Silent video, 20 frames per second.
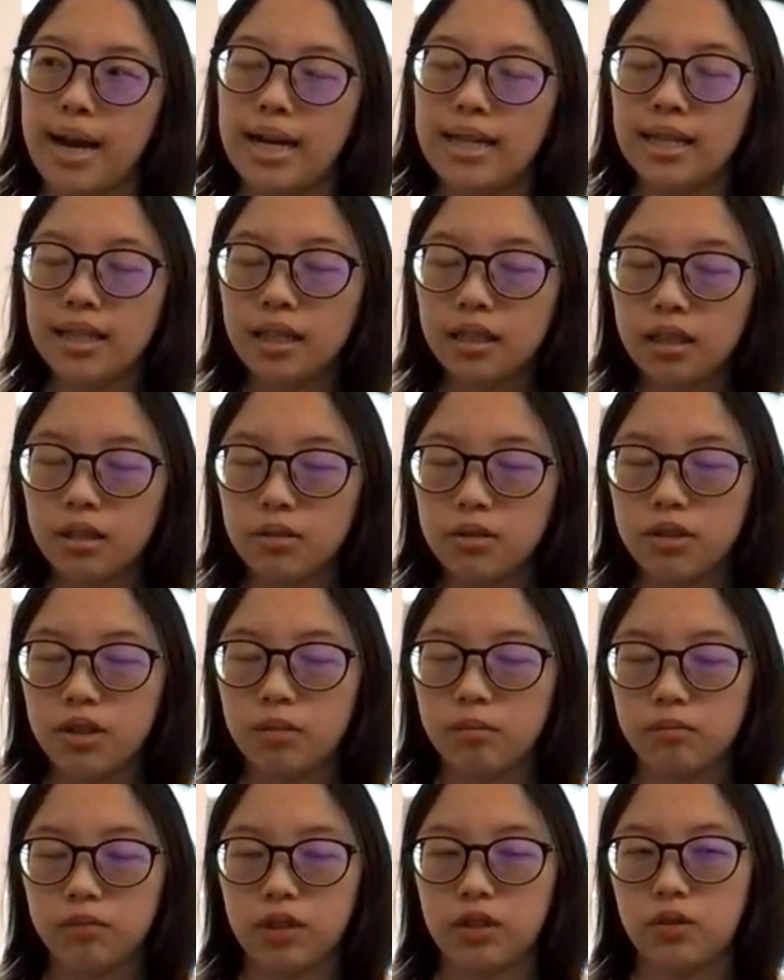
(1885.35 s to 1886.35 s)
I think that there are
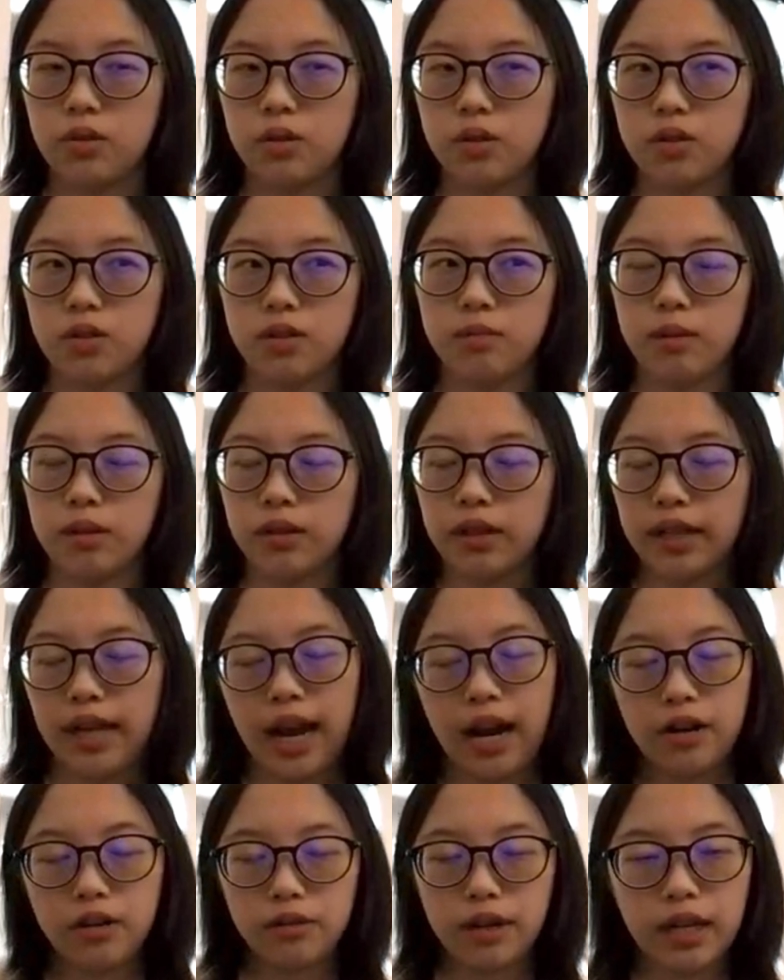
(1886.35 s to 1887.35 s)
some resources about like
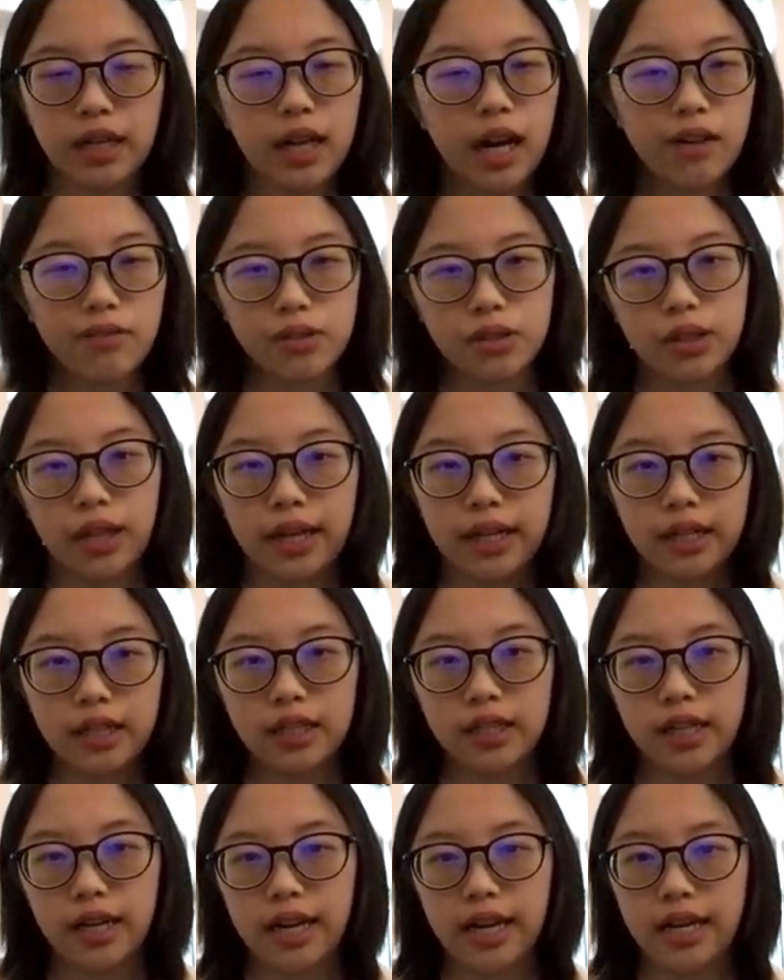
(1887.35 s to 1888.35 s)
how to write a cover
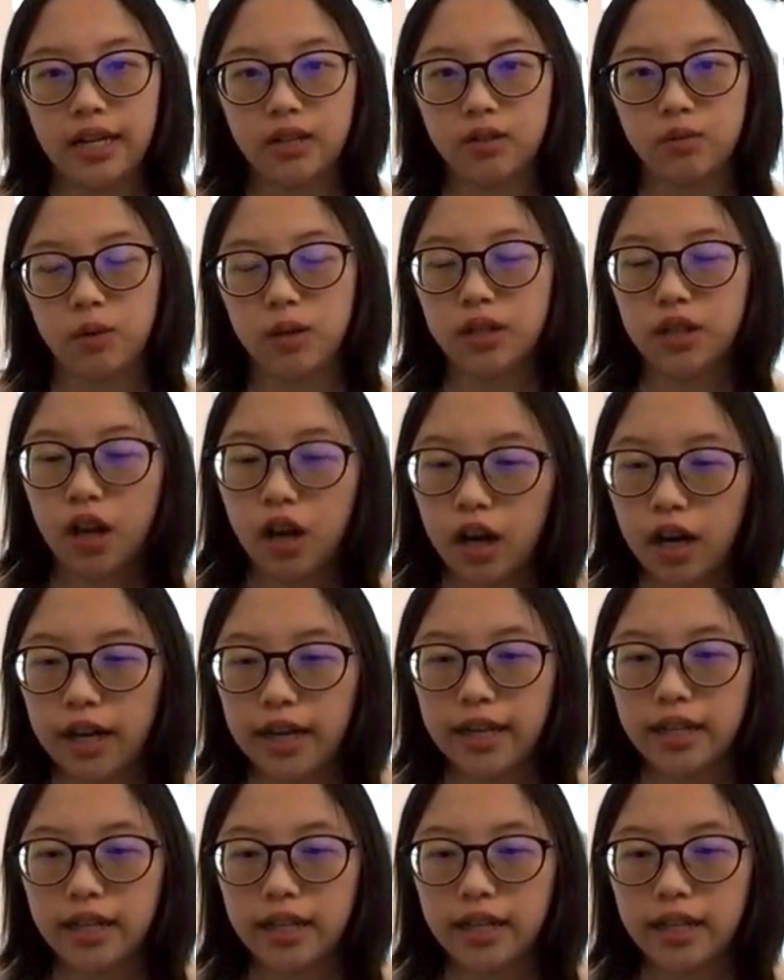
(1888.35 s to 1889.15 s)
letter and whatnot,